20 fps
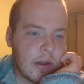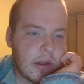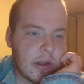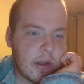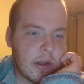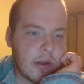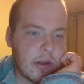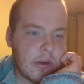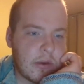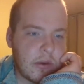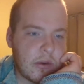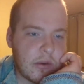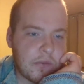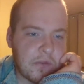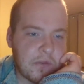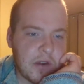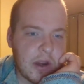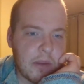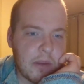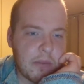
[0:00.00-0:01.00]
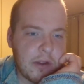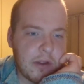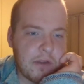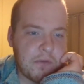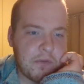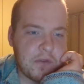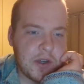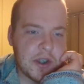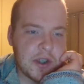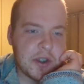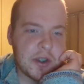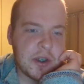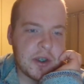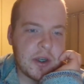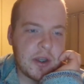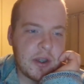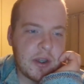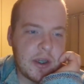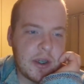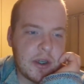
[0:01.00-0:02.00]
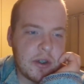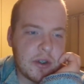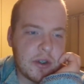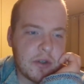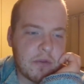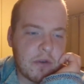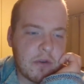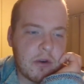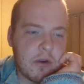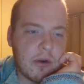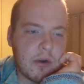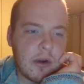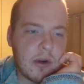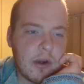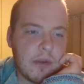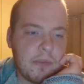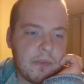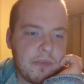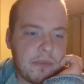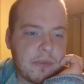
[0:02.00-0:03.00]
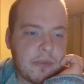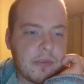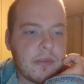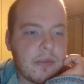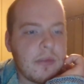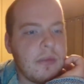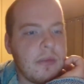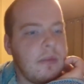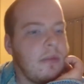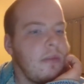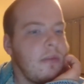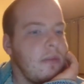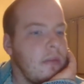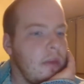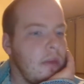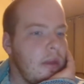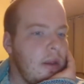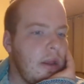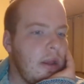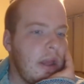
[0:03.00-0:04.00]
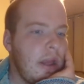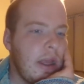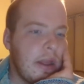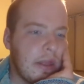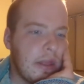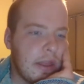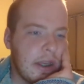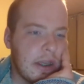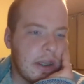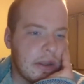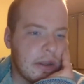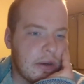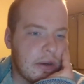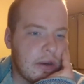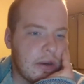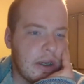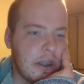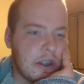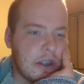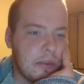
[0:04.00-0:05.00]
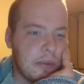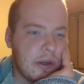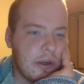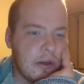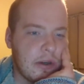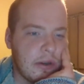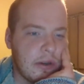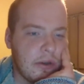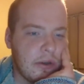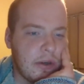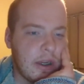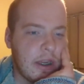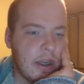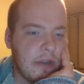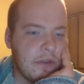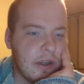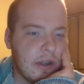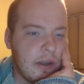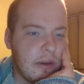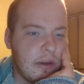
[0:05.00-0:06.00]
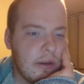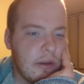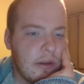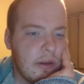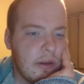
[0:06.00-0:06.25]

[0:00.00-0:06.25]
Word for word: Then the whole family feasted on the ears of corn and thanked the Great Spirit who gave it.